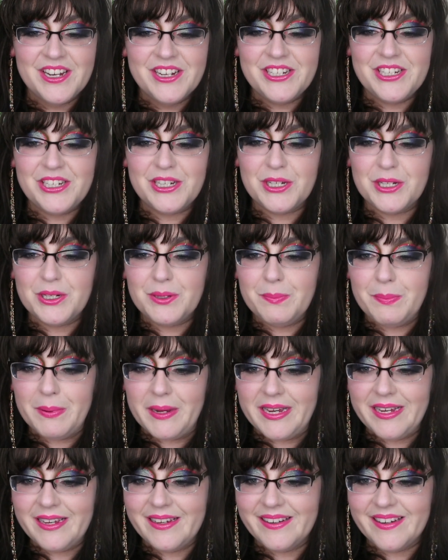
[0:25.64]
to
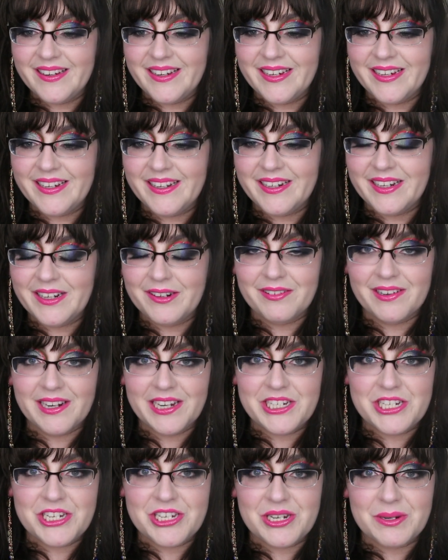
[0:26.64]
being in a
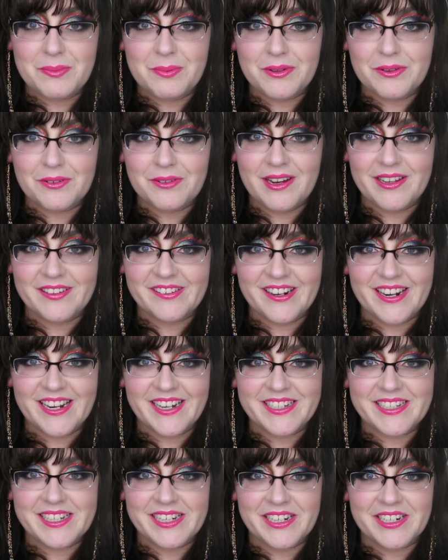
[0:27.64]
relationship with a rather
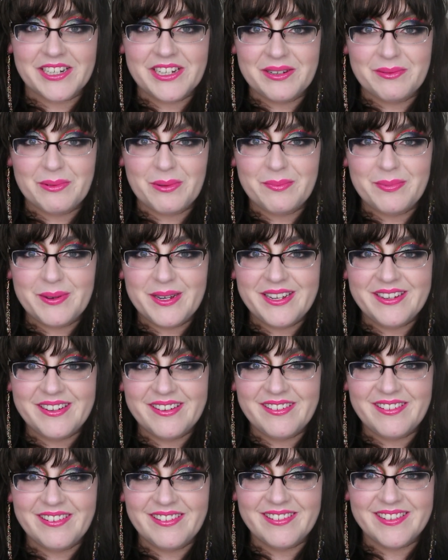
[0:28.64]
excellent human
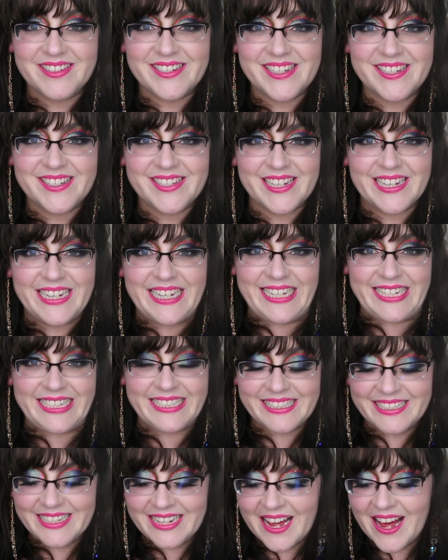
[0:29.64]
being called
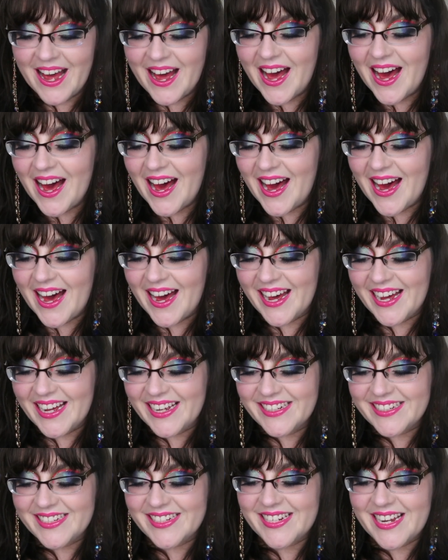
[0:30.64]
Sahil,
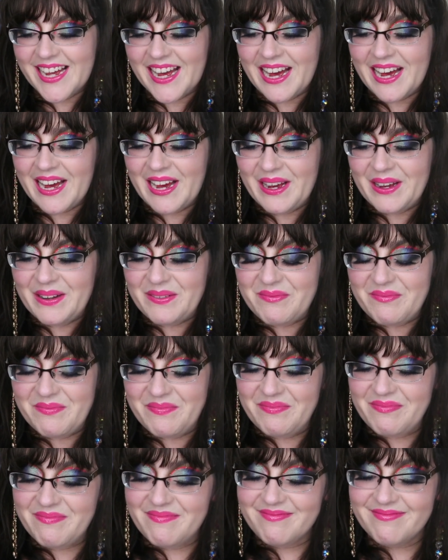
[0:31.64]
and
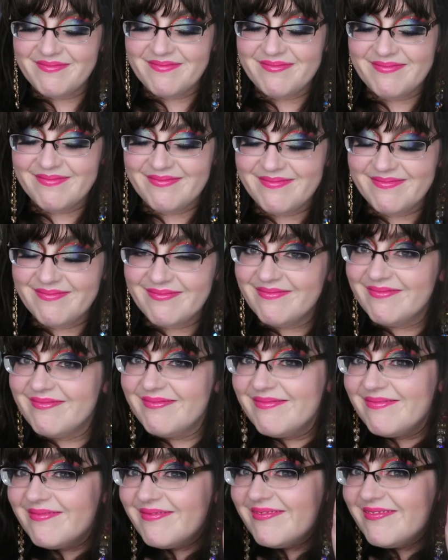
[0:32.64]

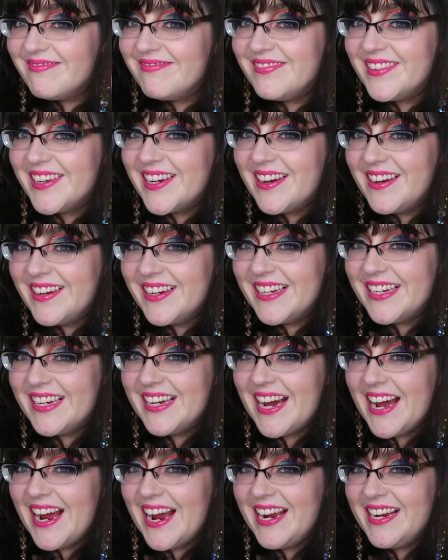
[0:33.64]
we got
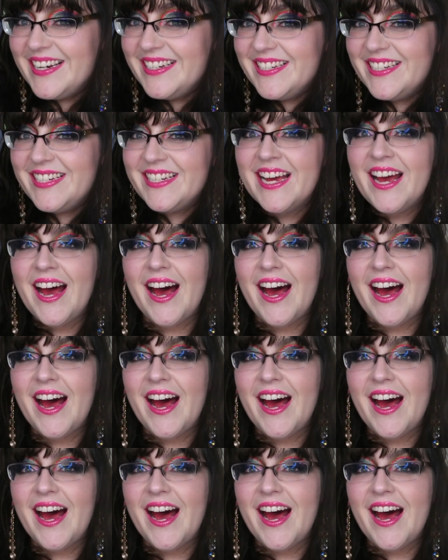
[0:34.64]
engaged.